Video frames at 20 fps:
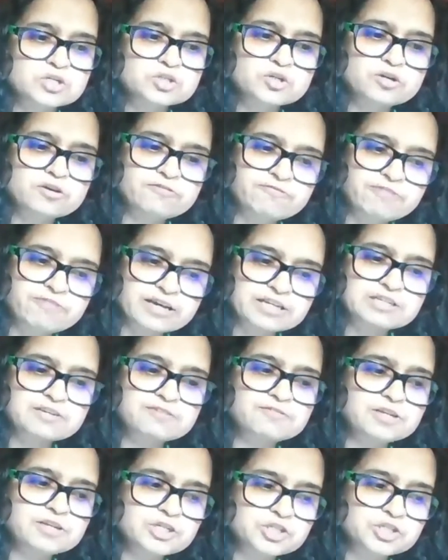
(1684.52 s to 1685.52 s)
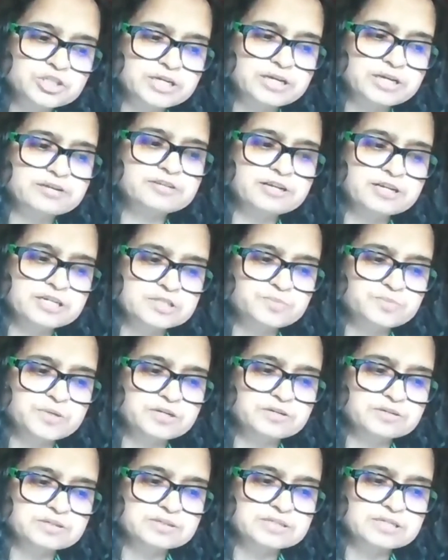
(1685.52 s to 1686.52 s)
effectively share their
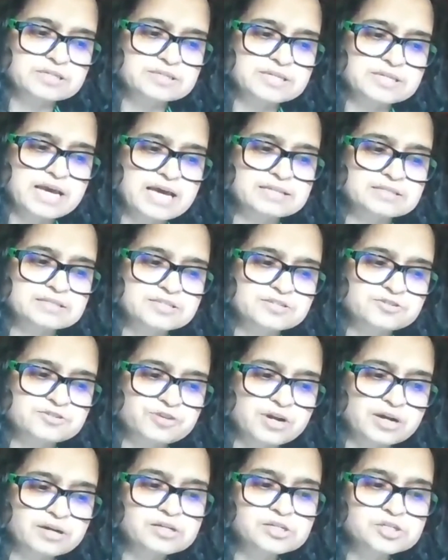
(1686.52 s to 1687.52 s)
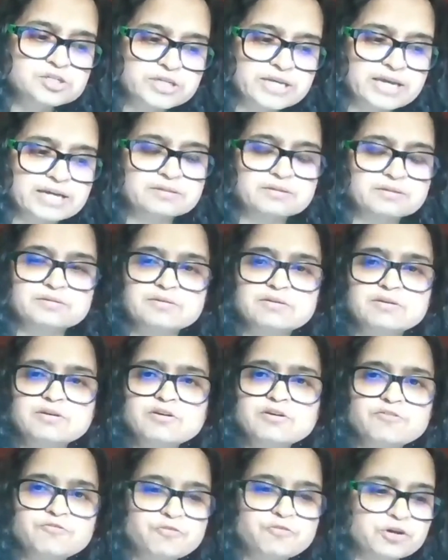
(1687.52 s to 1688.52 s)
experiences and struggle together
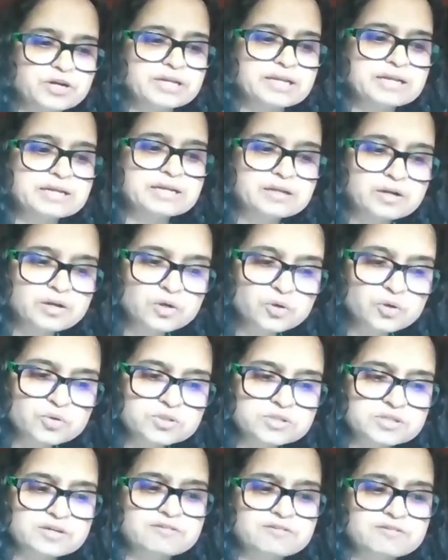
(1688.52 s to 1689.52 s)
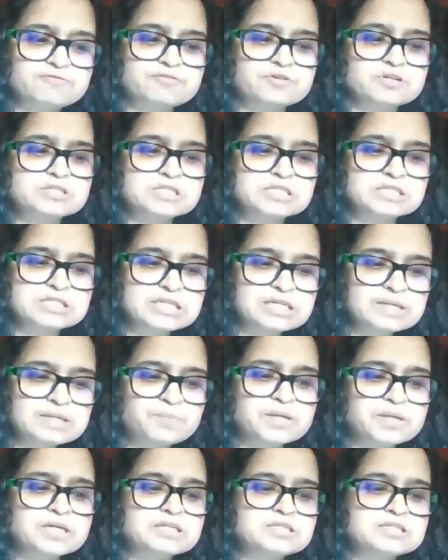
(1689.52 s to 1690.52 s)
for an inclusive,
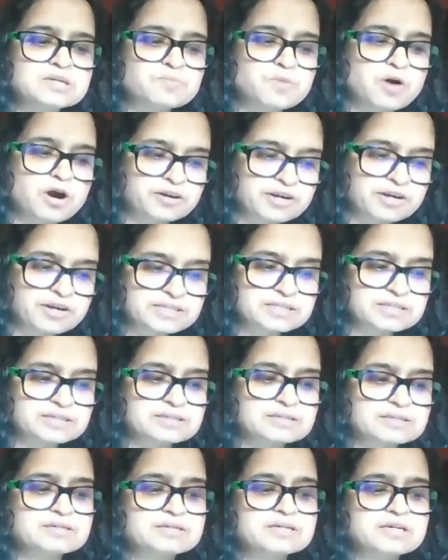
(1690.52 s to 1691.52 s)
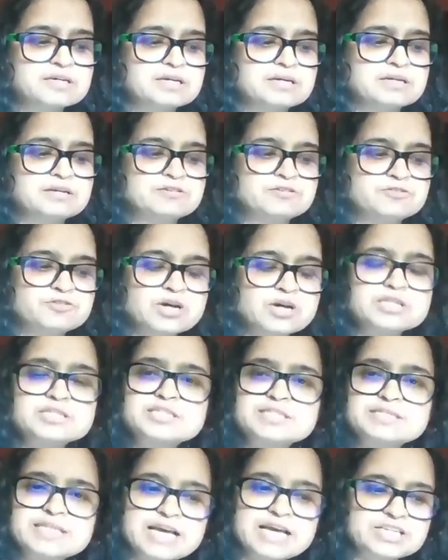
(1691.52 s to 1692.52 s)
deeply democratic,
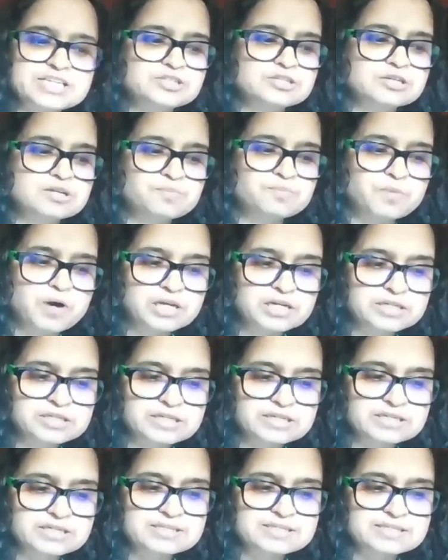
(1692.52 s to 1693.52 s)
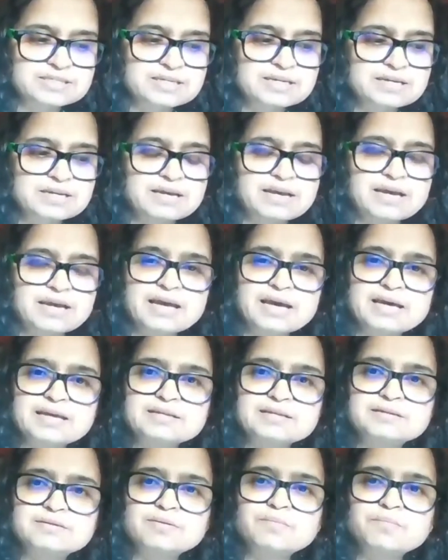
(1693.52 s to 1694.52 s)
transnational politics,
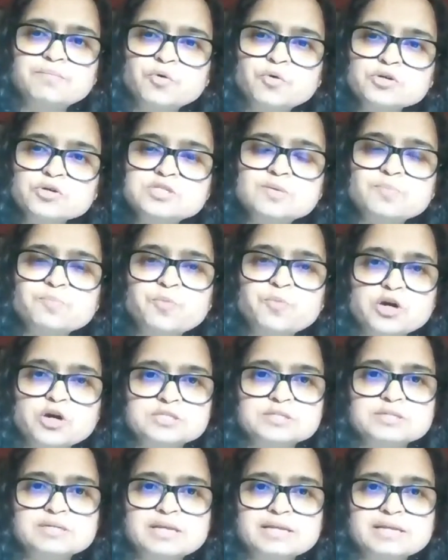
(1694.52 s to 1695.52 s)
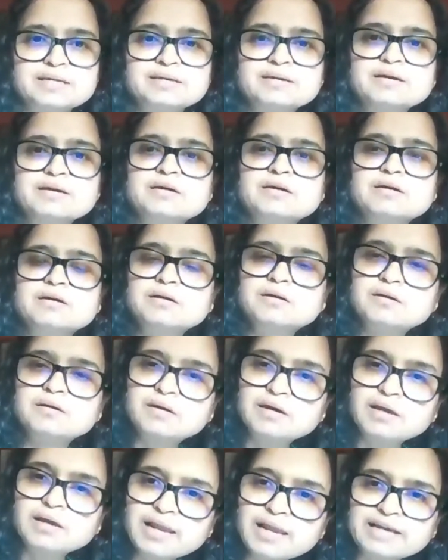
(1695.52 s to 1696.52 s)
and most importantly, a
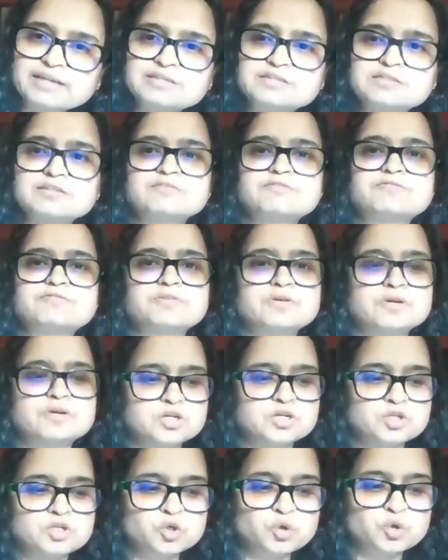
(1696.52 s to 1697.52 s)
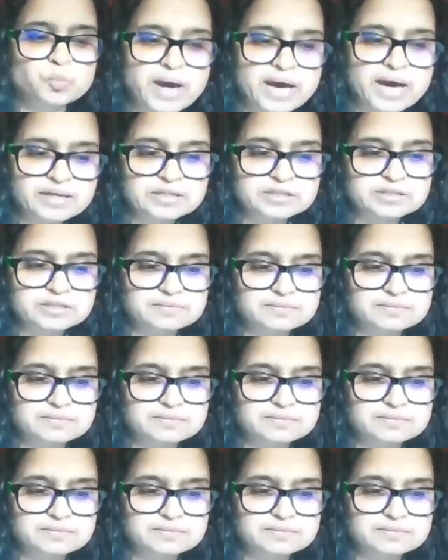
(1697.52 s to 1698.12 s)
collective humanity.